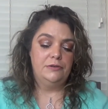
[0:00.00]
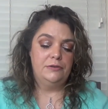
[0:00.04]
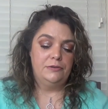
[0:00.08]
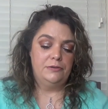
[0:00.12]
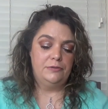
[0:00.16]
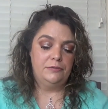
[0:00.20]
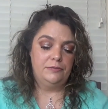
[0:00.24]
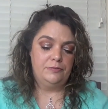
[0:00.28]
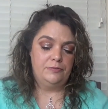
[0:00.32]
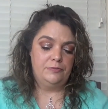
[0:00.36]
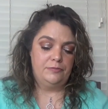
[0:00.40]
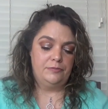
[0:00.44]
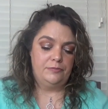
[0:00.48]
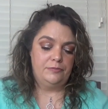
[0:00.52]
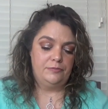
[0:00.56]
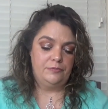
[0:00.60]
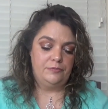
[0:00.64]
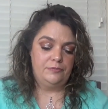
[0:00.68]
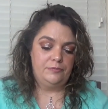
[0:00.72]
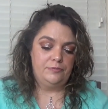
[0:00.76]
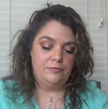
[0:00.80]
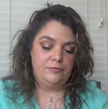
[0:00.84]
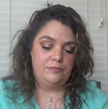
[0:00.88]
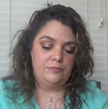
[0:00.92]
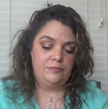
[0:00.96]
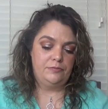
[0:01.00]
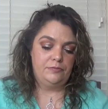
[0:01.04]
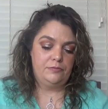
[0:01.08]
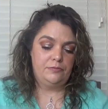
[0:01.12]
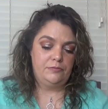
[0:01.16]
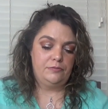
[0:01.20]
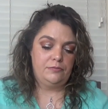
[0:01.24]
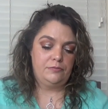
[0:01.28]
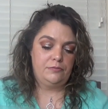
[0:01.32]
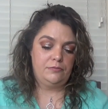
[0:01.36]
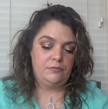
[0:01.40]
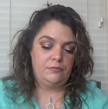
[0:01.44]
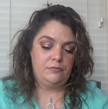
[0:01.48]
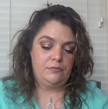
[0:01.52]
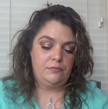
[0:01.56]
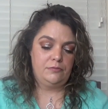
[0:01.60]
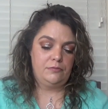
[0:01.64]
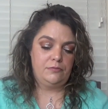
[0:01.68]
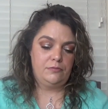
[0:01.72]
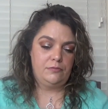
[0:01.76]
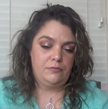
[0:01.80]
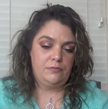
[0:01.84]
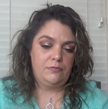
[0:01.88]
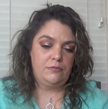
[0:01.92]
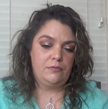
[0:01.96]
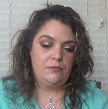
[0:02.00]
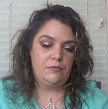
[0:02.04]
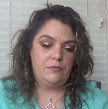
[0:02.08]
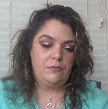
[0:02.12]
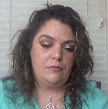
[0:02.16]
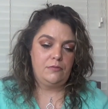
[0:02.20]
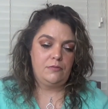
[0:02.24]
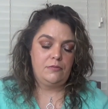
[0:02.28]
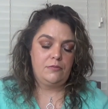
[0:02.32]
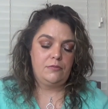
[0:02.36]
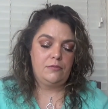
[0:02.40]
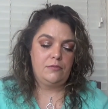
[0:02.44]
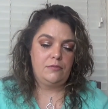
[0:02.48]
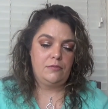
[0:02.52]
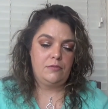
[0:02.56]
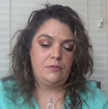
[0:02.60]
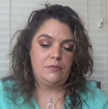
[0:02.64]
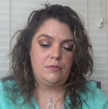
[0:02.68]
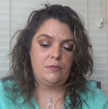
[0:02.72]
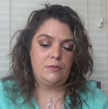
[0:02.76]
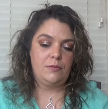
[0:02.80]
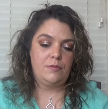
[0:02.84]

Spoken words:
Nobody speaks.